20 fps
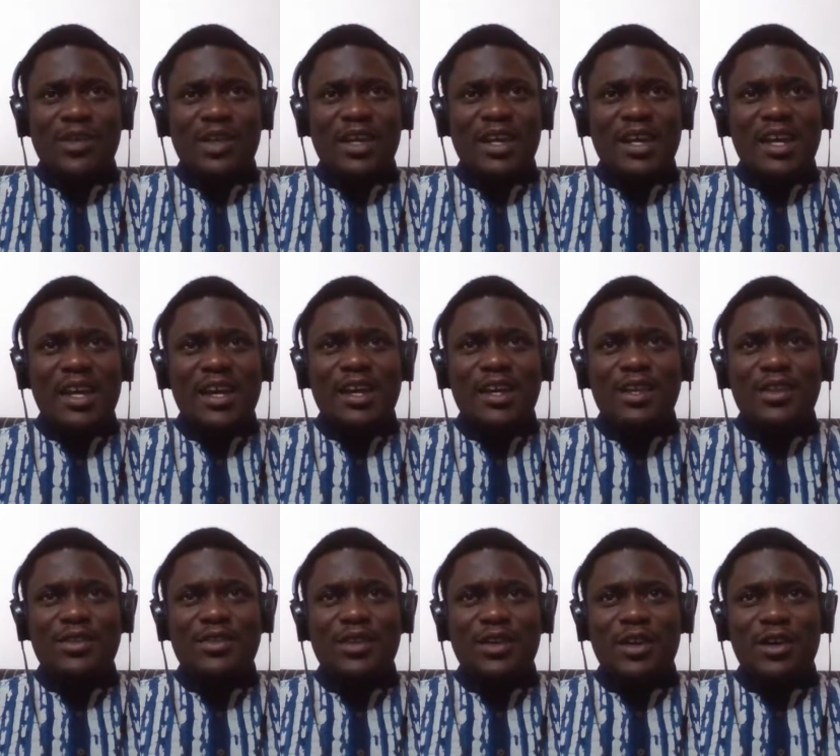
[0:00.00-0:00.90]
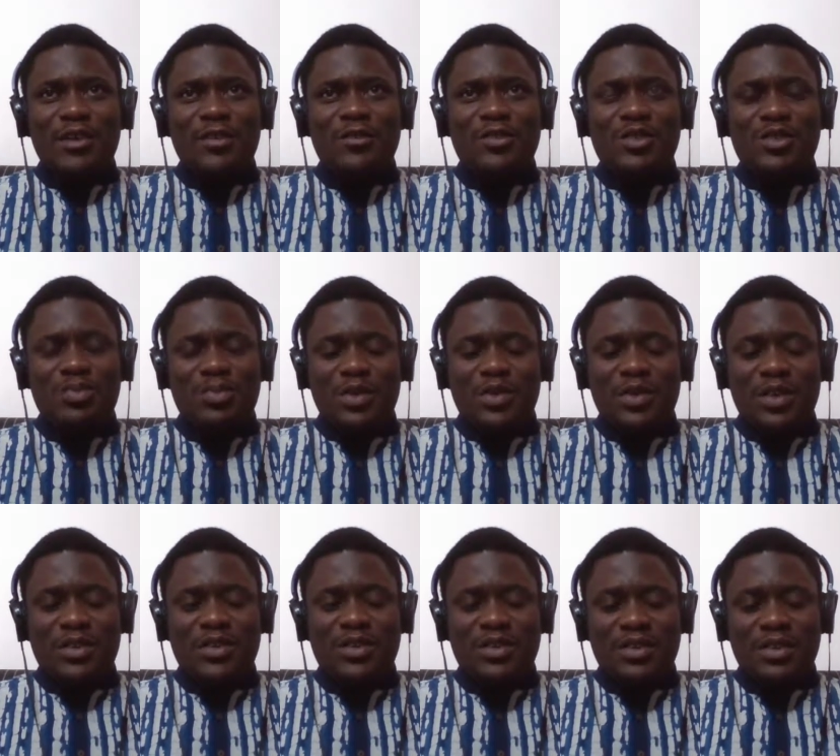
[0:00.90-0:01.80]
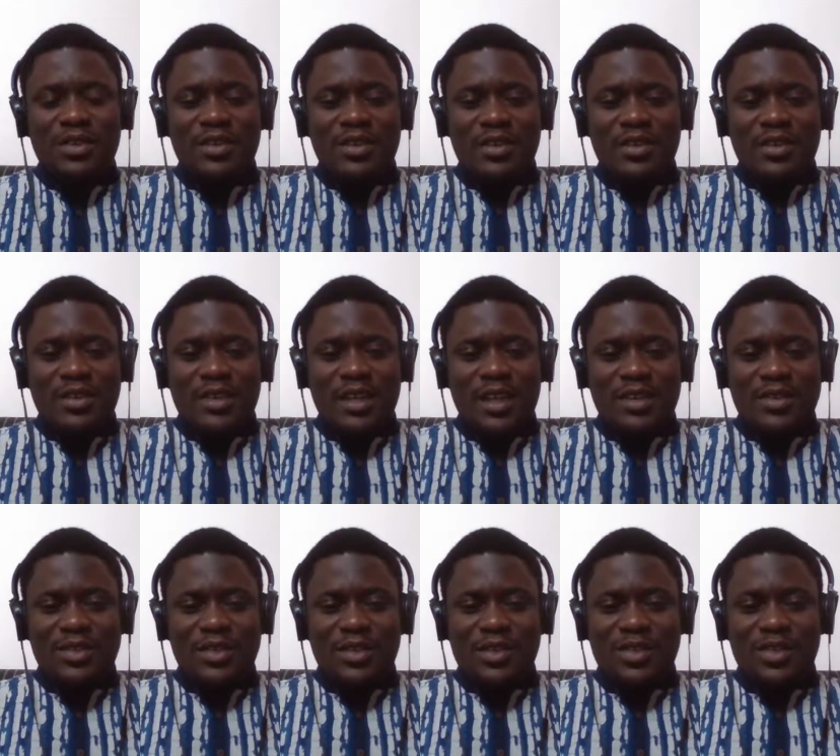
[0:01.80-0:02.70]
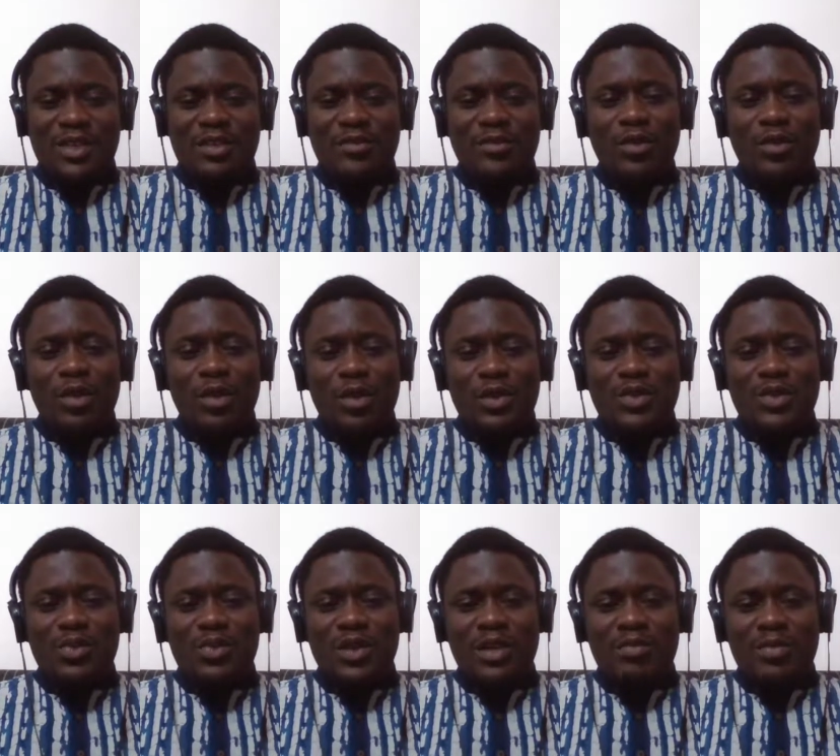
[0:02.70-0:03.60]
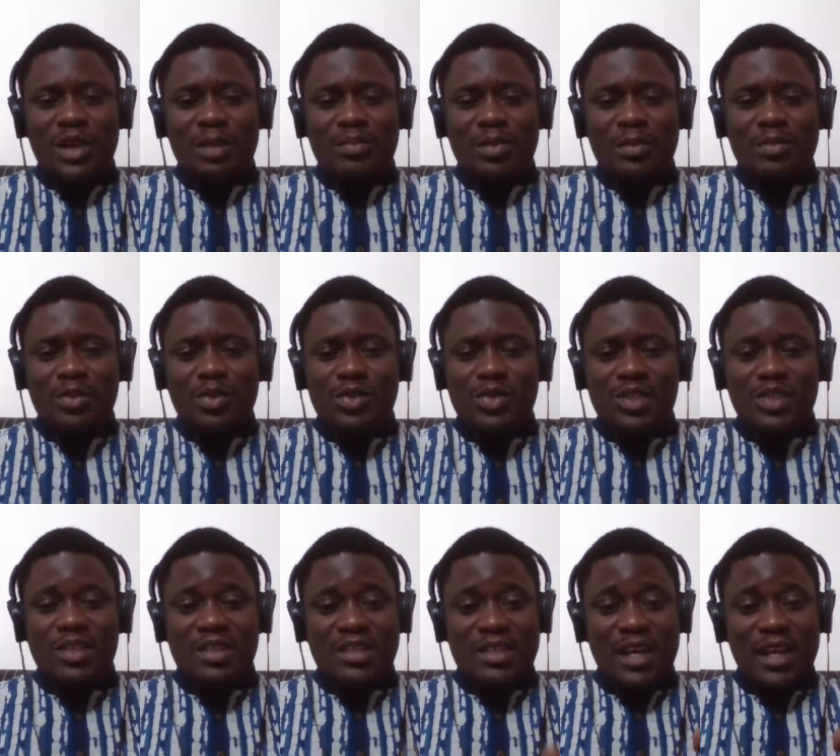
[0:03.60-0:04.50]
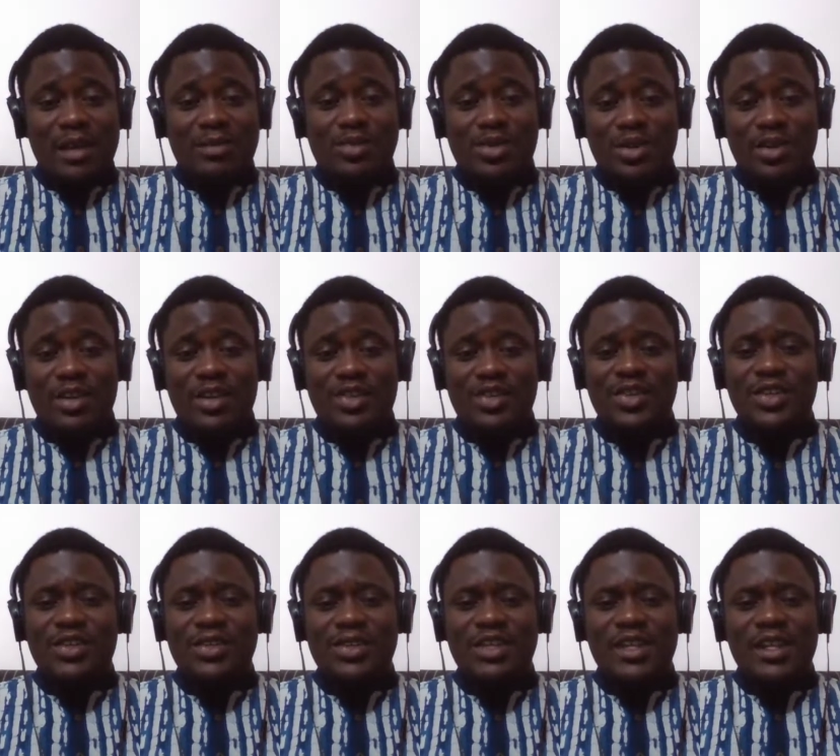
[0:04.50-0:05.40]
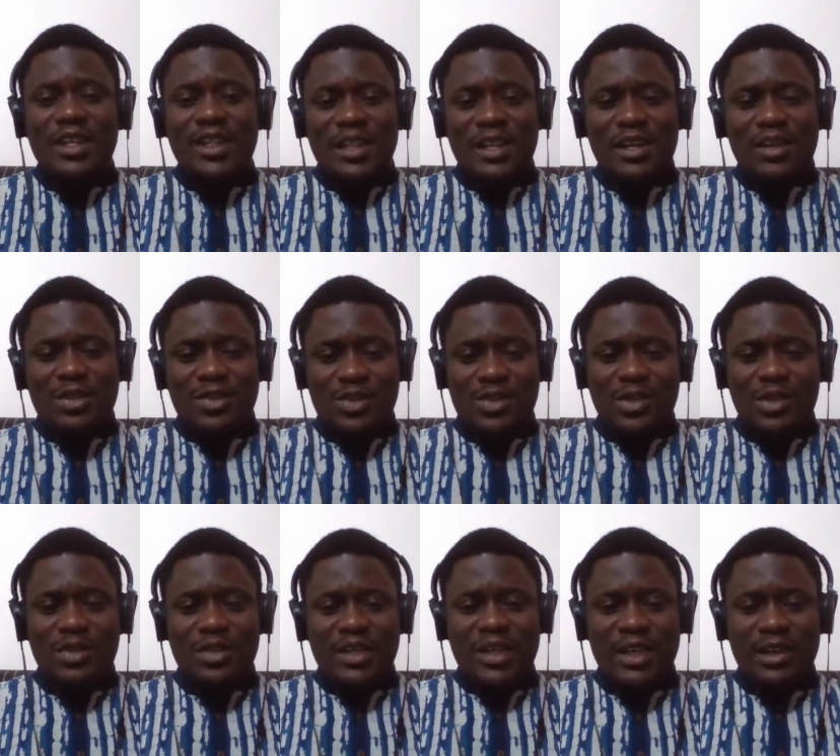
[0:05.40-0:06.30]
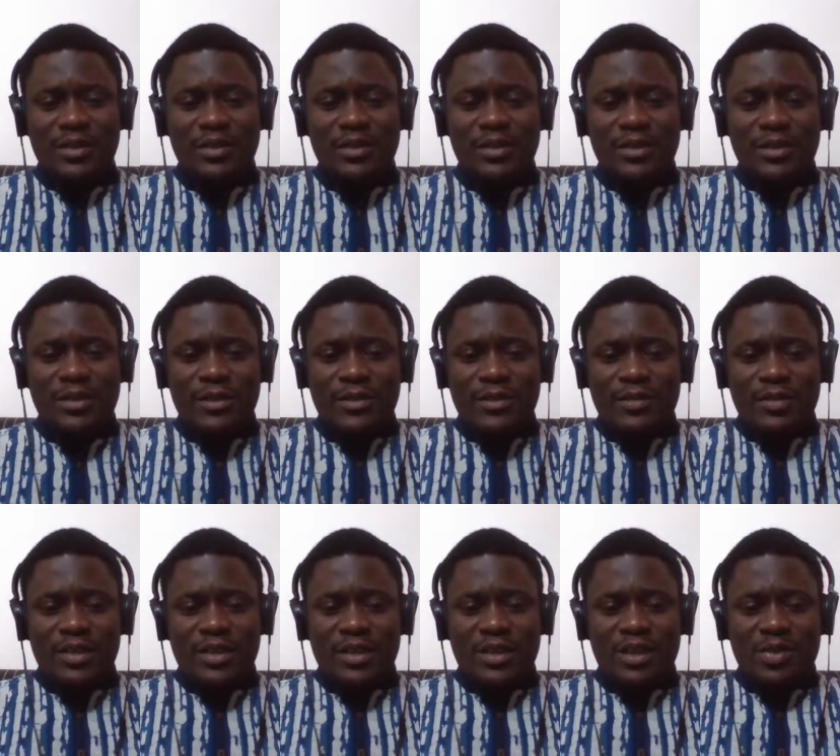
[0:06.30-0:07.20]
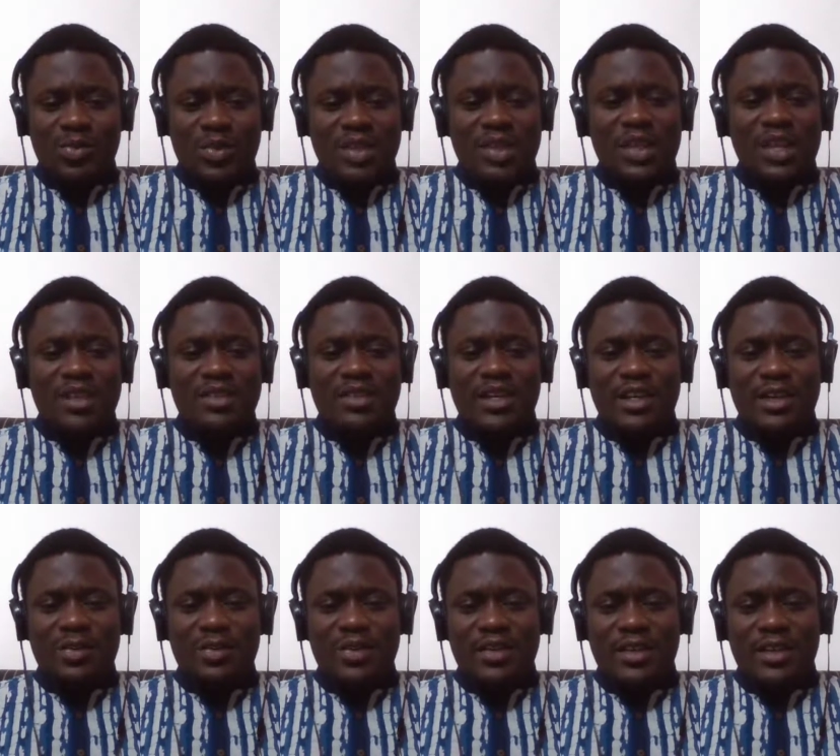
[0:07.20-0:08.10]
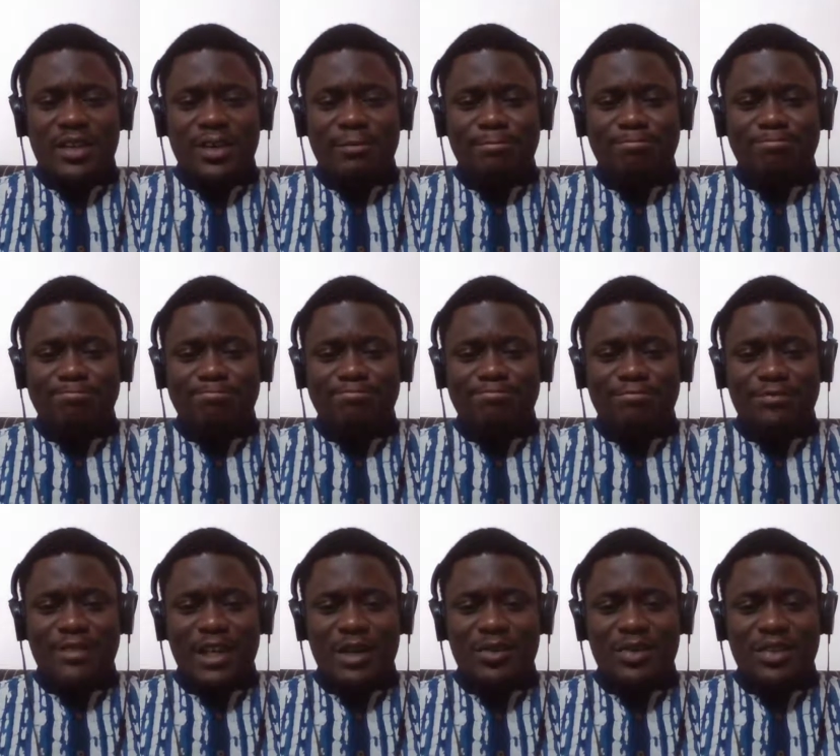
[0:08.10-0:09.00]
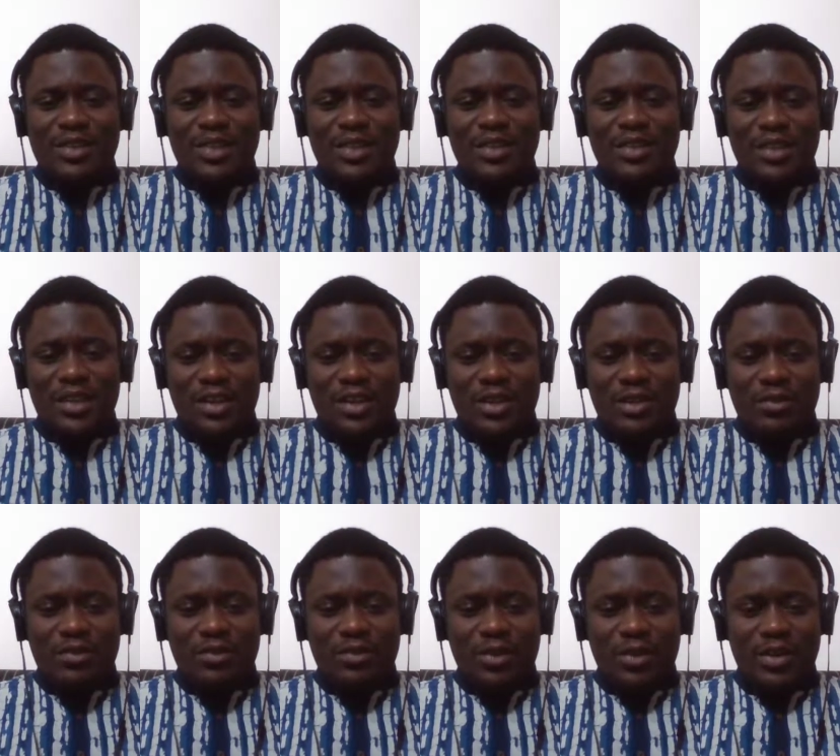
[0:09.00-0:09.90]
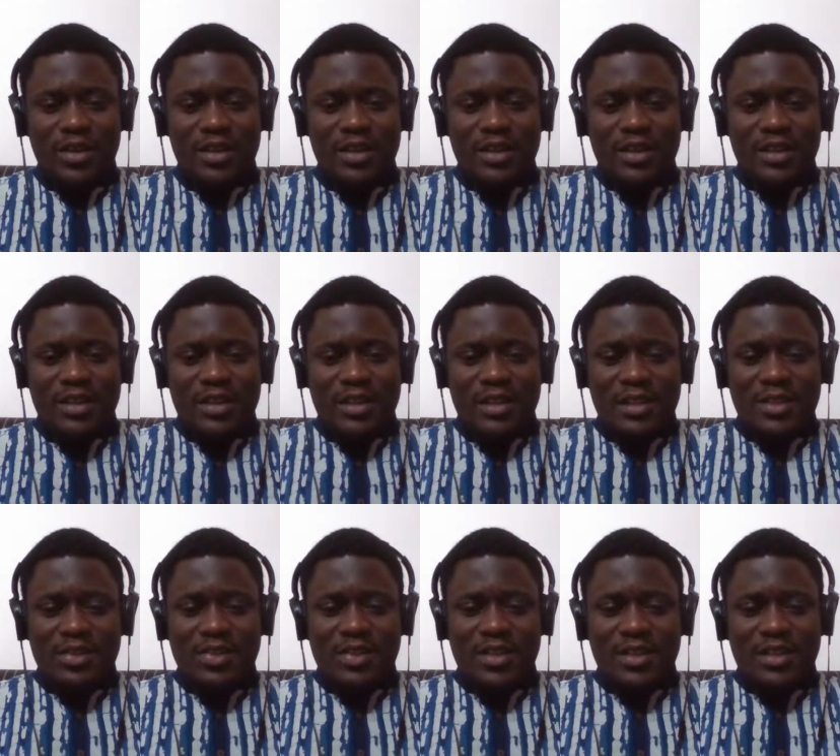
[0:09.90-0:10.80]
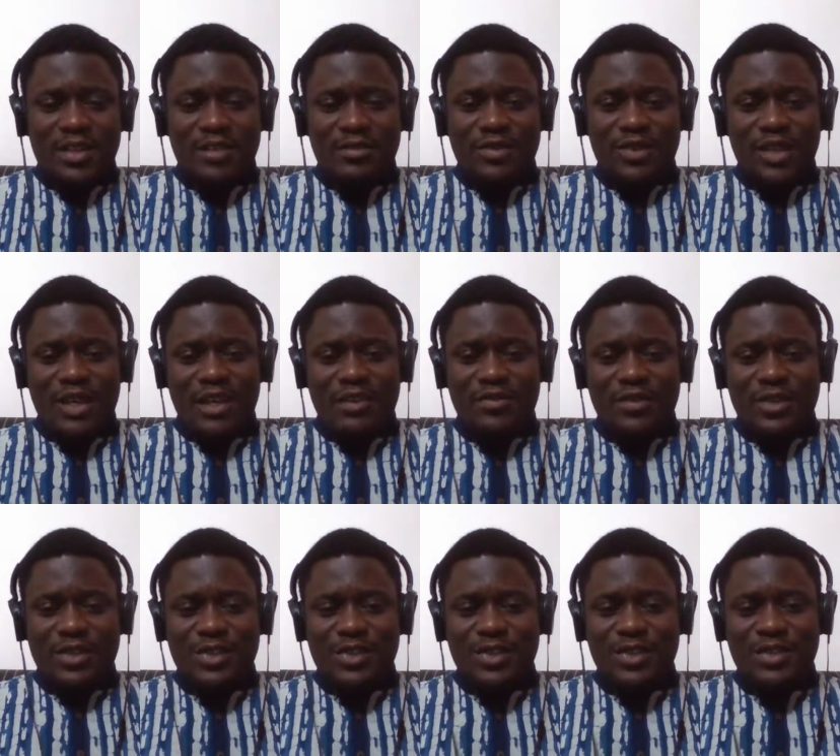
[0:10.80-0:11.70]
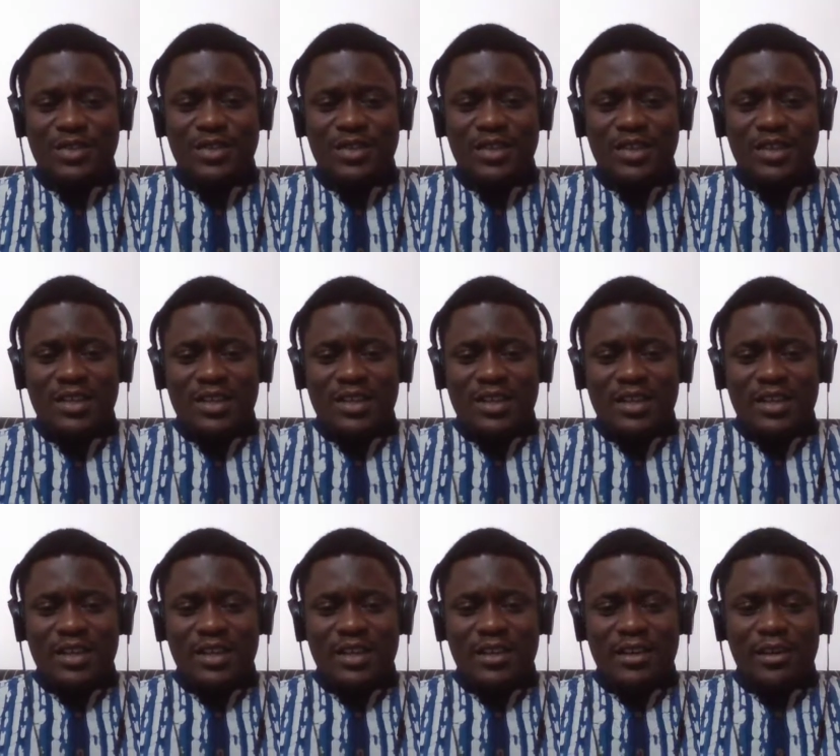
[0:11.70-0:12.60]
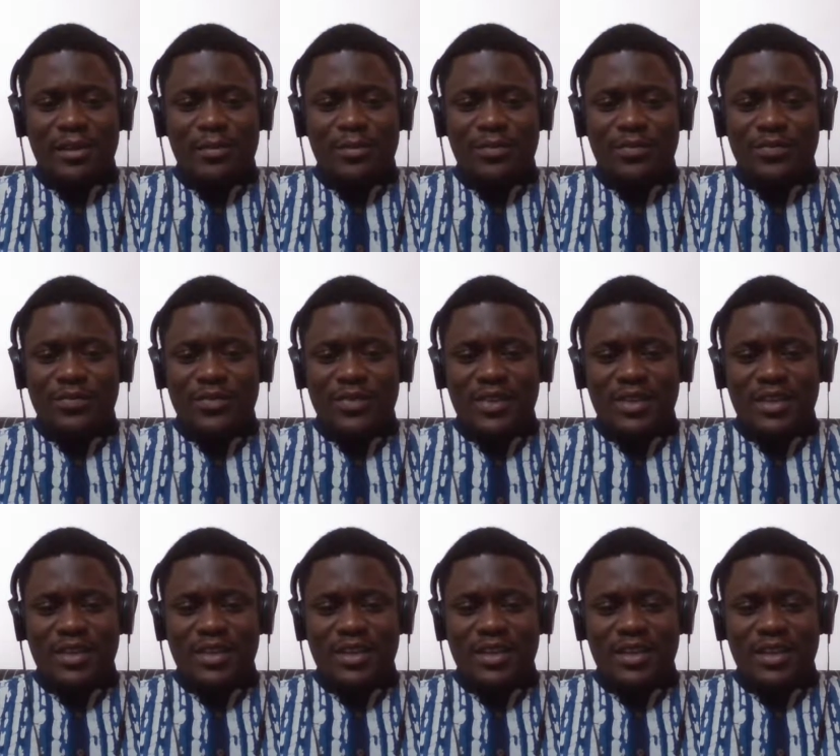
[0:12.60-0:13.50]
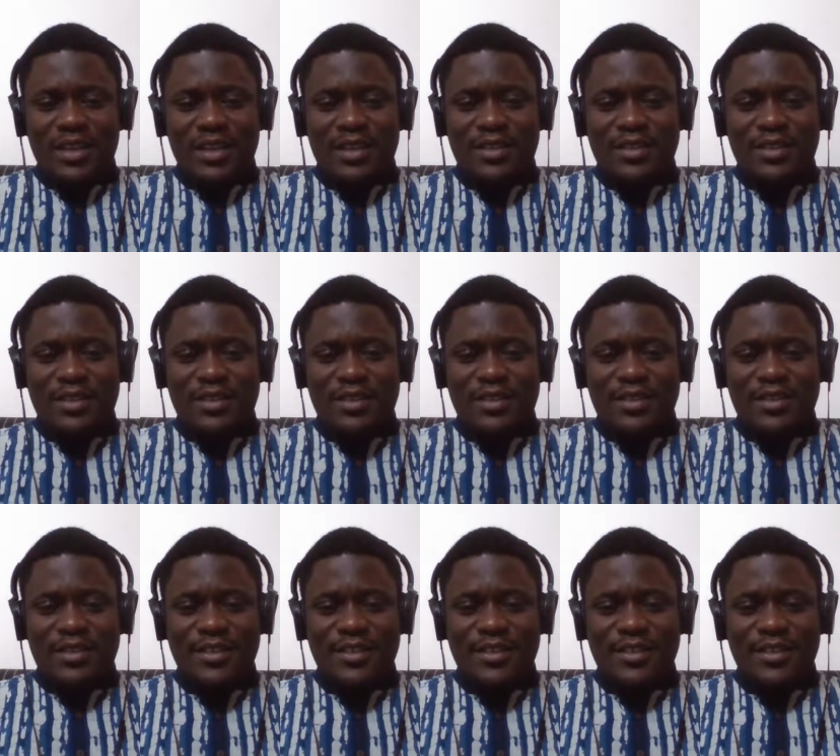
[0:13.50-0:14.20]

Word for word: the kind of spirit that is evoked when my people say the times are urgent, let us slow down. And with that, I would, um, I would say thank you for listening if you have listened. Um, and